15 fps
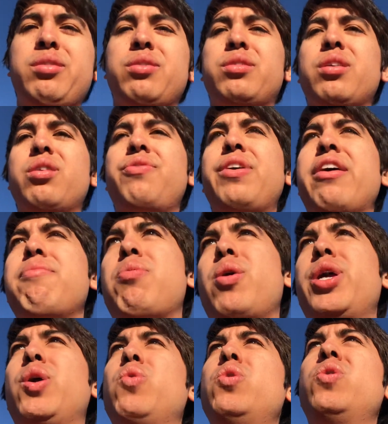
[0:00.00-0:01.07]
So if you have
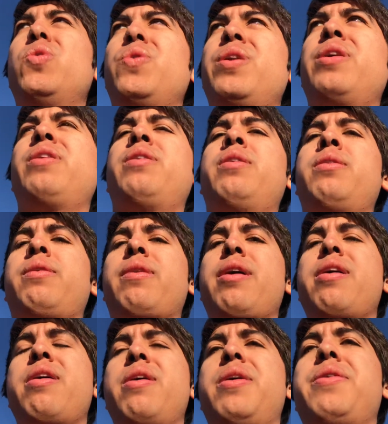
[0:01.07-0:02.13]
Burning Wound,
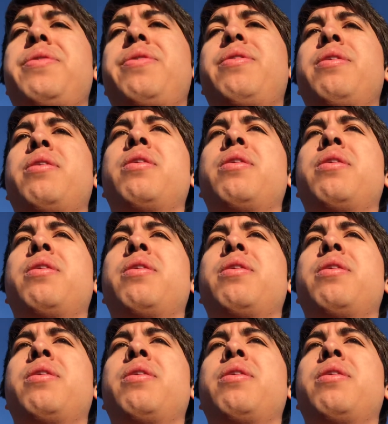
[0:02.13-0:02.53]
and